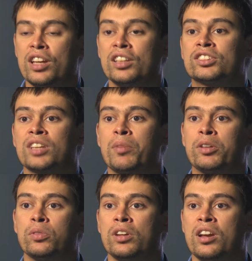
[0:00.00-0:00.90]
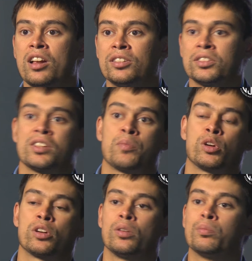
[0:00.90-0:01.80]
each time I do an analysis, I'm
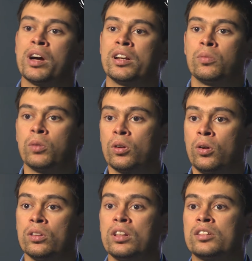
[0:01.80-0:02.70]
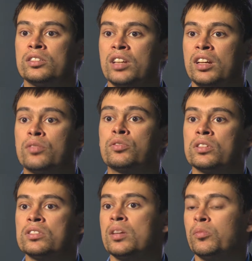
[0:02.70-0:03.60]
going to combine it with all the other data for
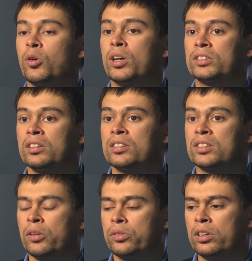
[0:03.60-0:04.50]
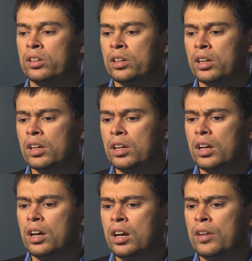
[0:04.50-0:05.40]
the same question that's out there.
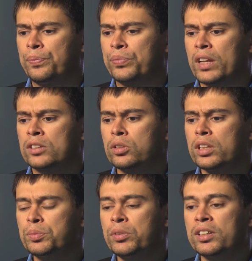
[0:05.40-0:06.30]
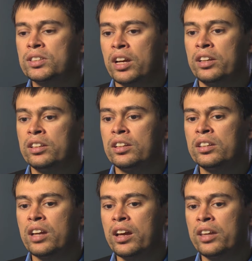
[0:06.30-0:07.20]
And so that's been exciting.
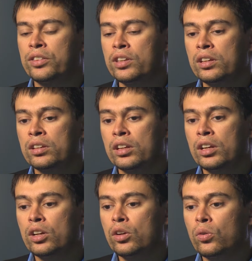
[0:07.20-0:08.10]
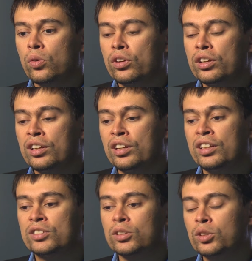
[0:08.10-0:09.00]
And I think
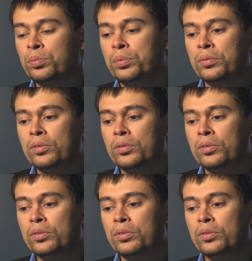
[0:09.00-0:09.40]
it's also